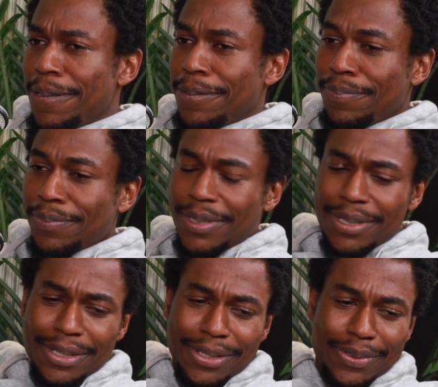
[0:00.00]
Yeah.
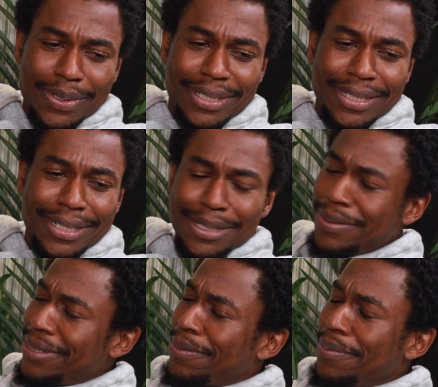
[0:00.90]
So I think I'll
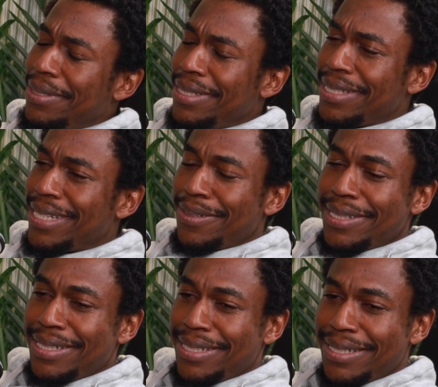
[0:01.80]
start with this. Hey
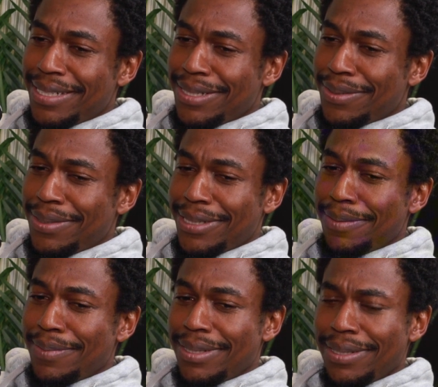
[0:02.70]
Olajide, so tell
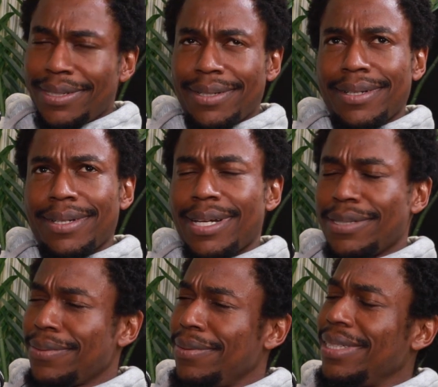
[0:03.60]
me,
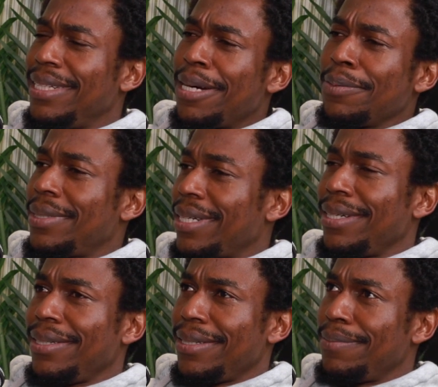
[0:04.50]
also the
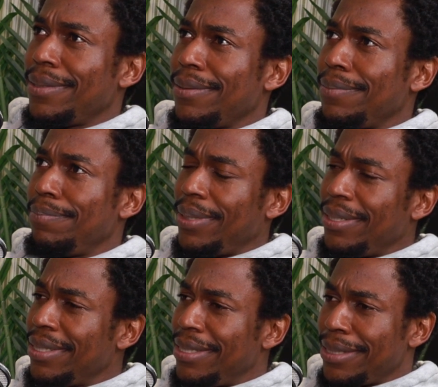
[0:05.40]
downside about
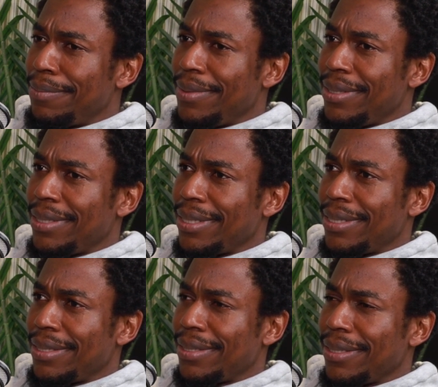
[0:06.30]
being in Germany
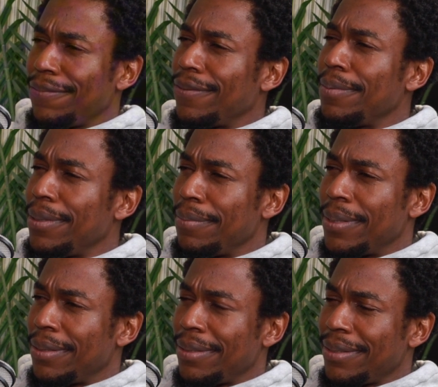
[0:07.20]
as a family
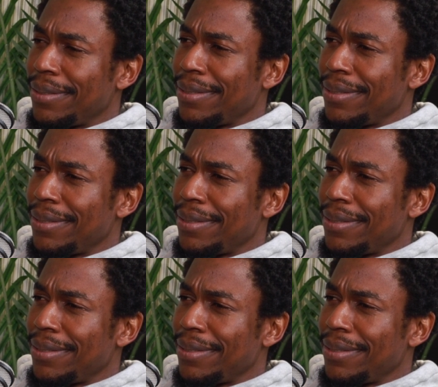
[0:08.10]
man.